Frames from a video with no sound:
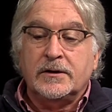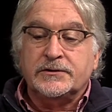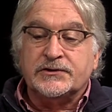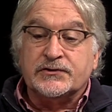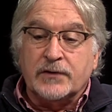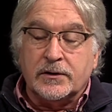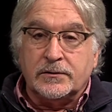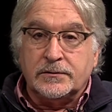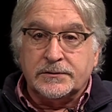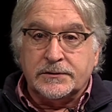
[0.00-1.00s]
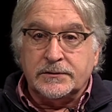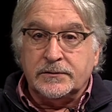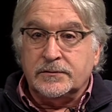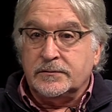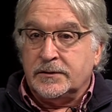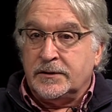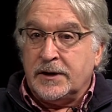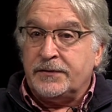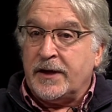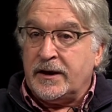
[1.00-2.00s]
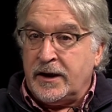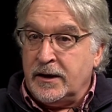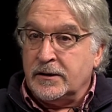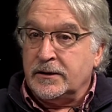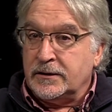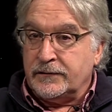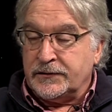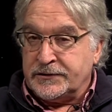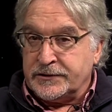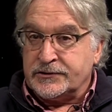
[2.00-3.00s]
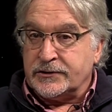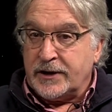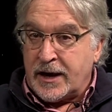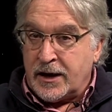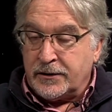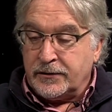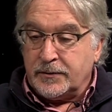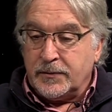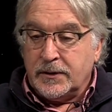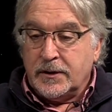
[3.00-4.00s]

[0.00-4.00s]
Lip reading: struggle to get that alien of addiction out of them.